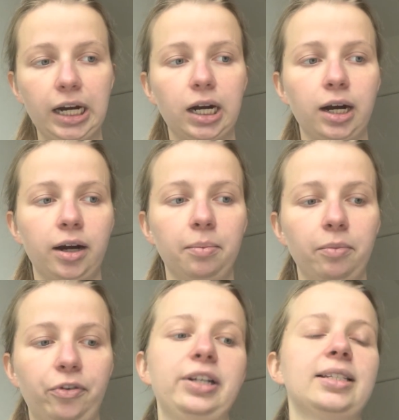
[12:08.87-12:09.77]

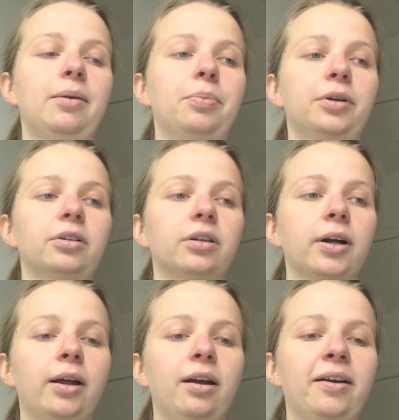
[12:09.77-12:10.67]
For example,
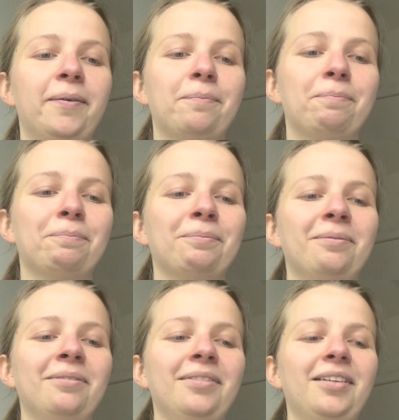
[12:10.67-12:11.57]

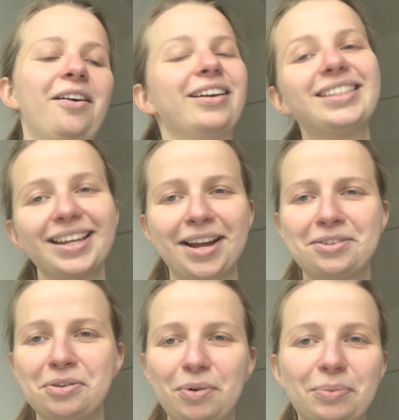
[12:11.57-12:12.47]
honestly, I had
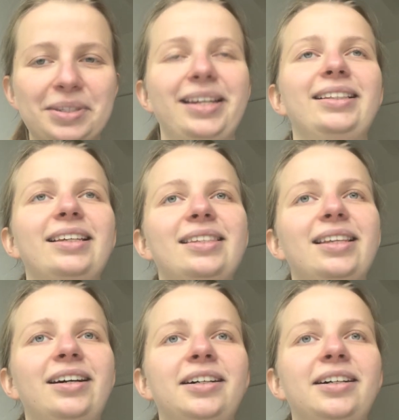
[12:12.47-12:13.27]
two moments like this.